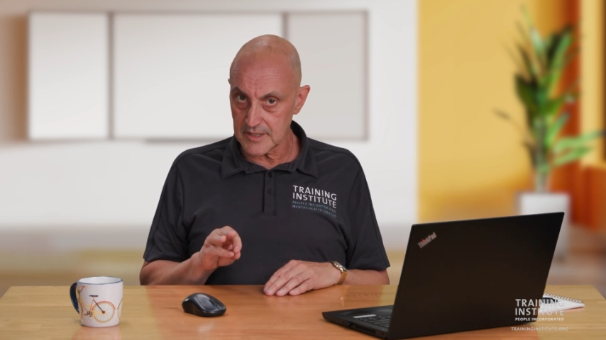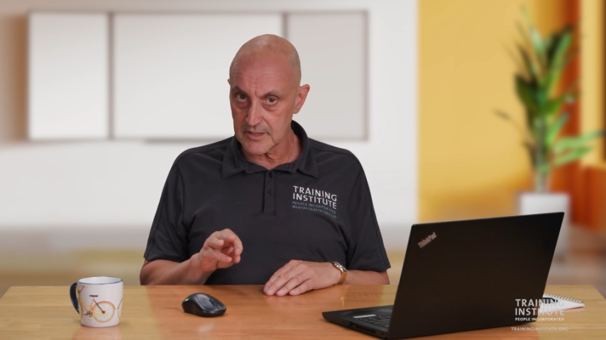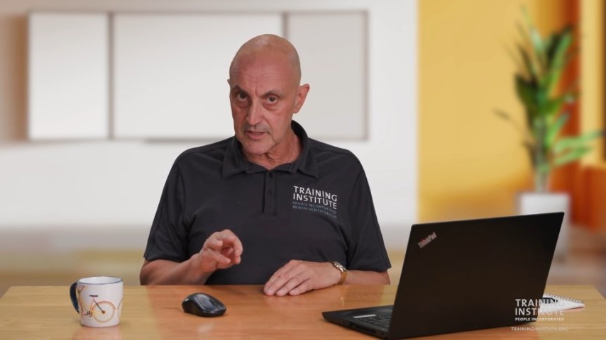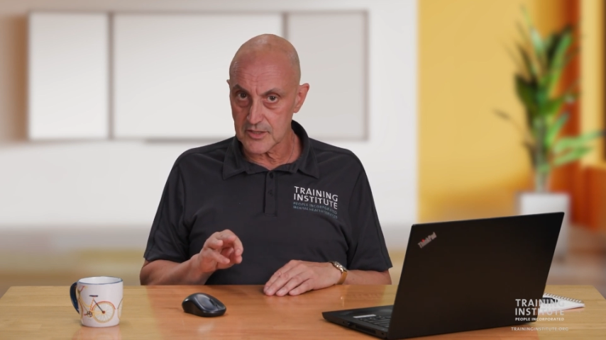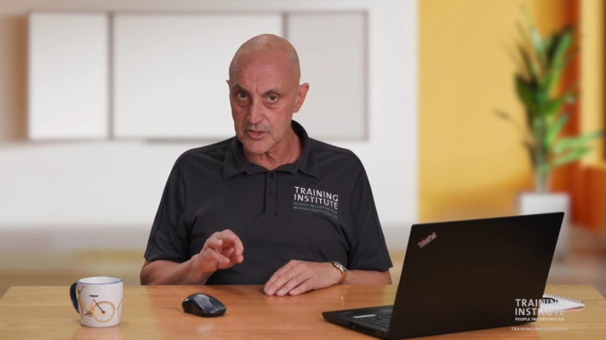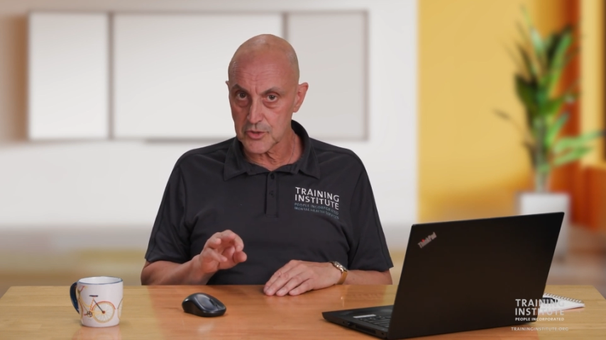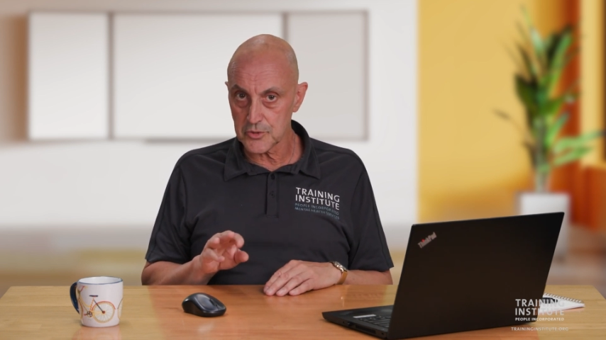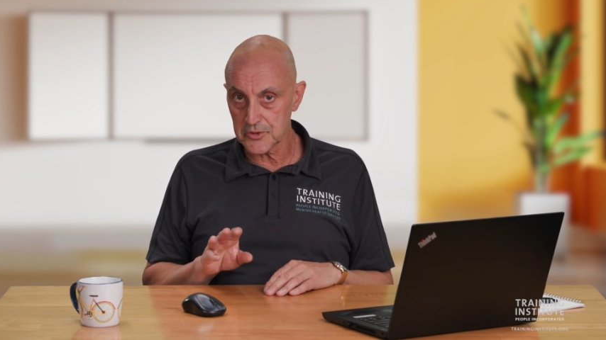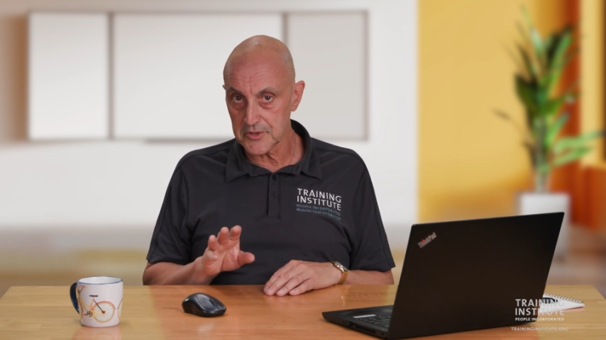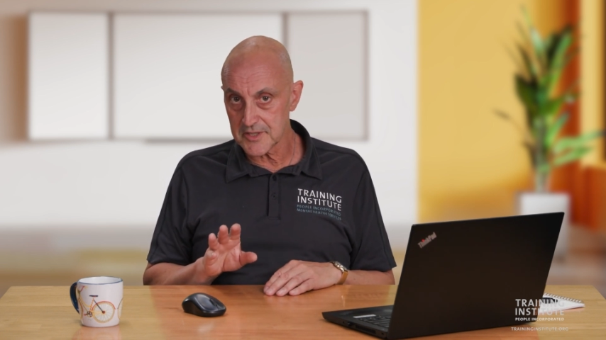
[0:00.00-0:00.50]

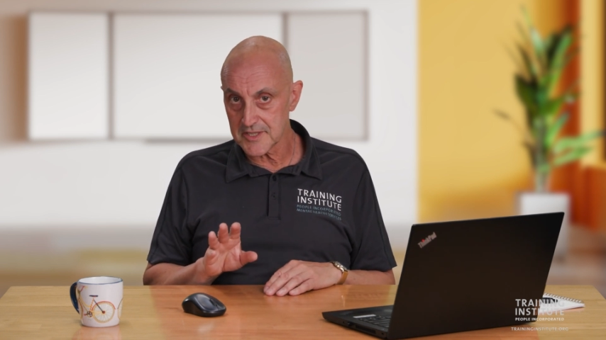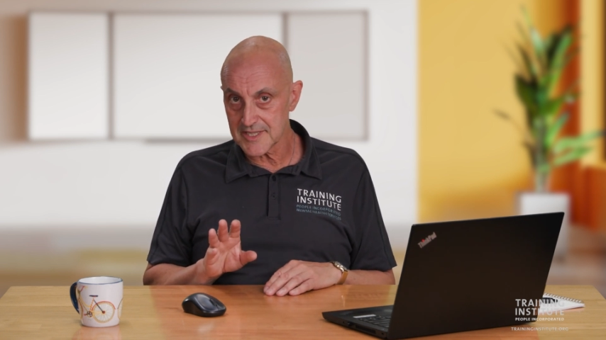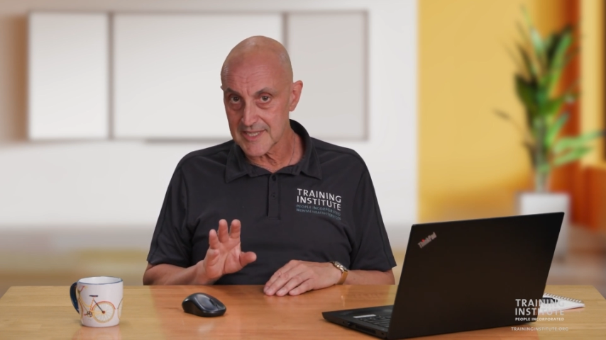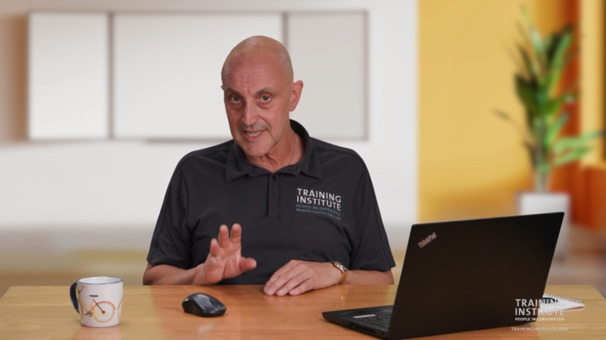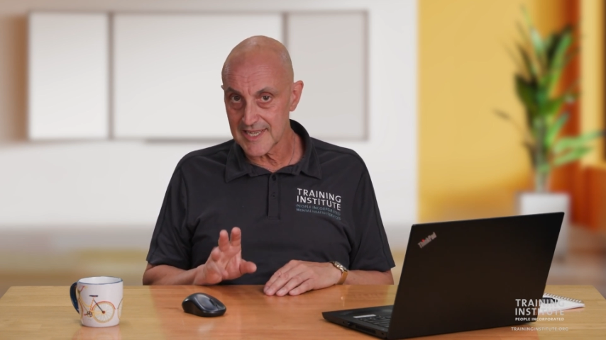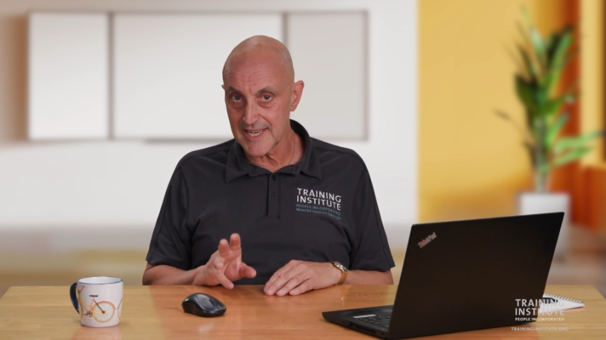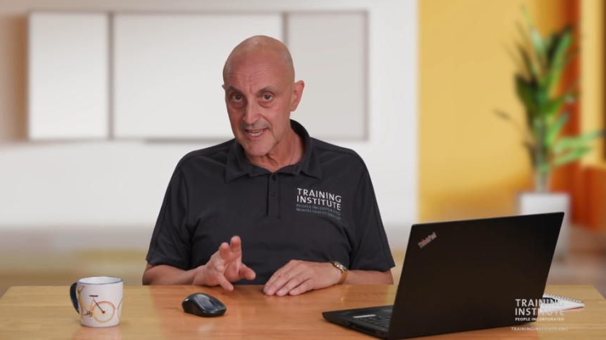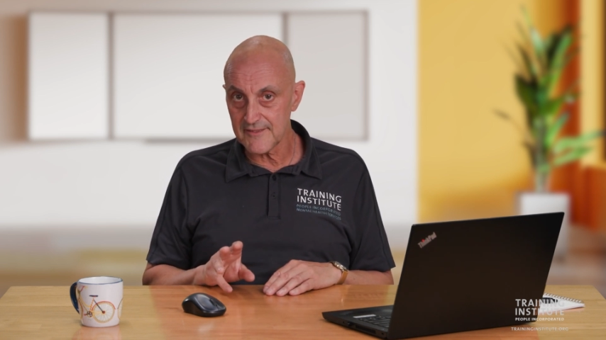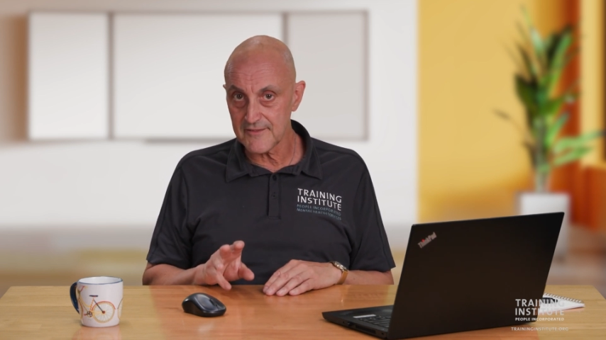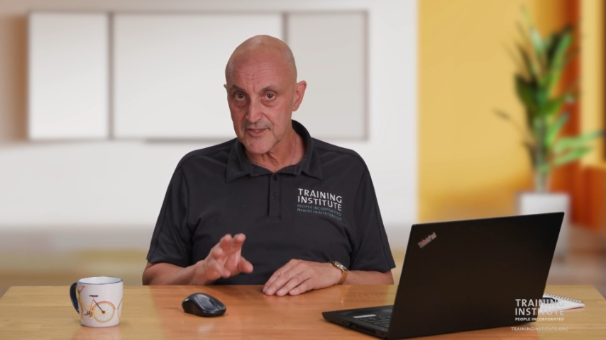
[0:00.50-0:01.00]
disorders
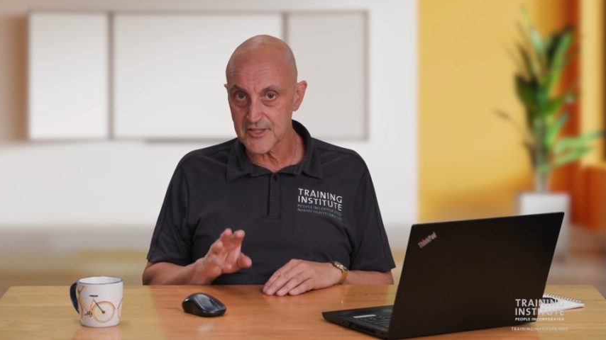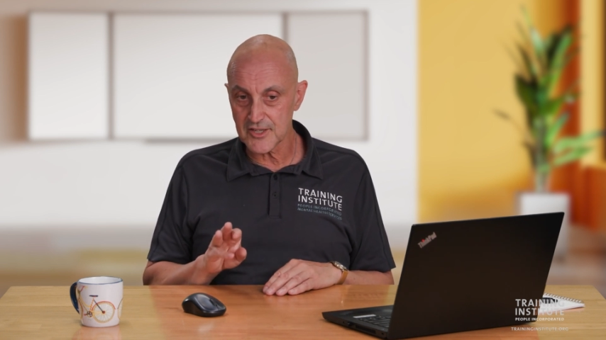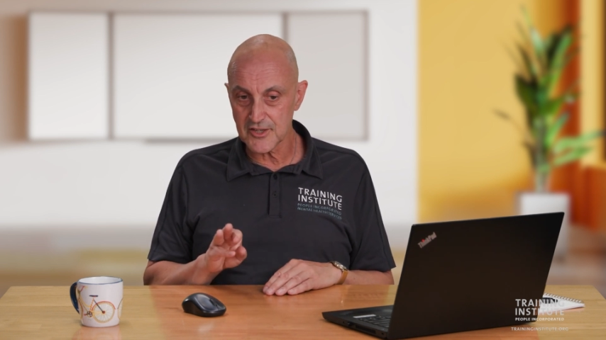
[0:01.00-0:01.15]
lives.